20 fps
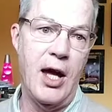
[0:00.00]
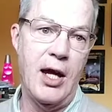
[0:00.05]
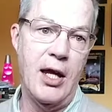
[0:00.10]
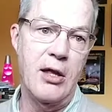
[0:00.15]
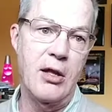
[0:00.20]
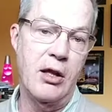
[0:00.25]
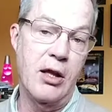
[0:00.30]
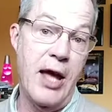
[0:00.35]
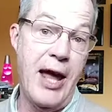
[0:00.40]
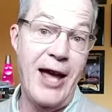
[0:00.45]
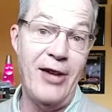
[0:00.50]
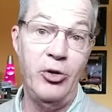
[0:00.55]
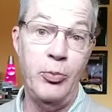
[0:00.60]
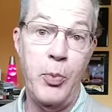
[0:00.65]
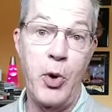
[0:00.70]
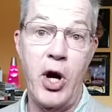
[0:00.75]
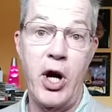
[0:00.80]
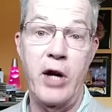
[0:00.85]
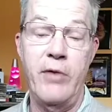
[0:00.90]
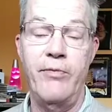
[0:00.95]
in the last
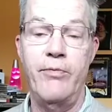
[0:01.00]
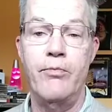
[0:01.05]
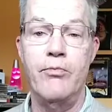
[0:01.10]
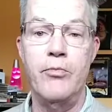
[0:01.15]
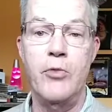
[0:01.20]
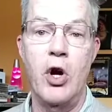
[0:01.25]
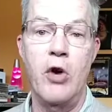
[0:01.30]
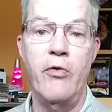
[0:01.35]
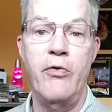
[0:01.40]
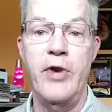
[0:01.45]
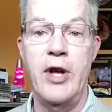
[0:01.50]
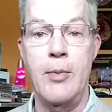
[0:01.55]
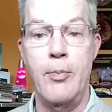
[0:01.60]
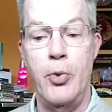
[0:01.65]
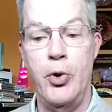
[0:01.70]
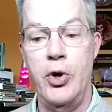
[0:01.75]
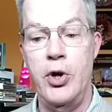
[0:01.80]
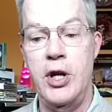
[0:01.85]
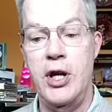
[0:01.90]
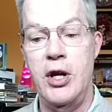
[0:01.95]
part of
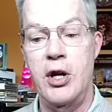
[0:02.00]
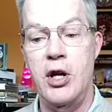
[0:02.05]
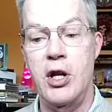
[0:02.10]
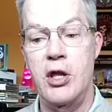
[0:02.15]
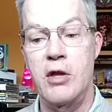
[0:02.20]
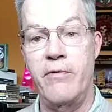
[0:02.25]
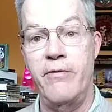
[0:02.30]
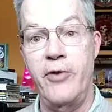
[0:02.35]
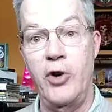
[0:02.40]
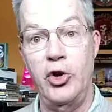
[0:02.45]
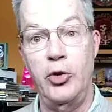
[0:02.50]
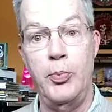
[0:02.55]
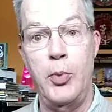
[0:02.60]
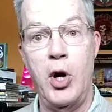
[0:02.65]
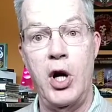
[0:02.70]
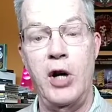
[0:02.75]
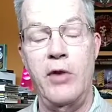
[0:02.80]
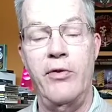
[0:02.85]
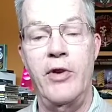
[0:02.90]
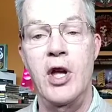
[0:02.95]
November here and the first
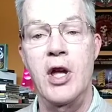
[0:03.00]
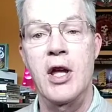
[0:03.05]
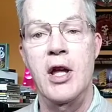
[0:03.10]
part of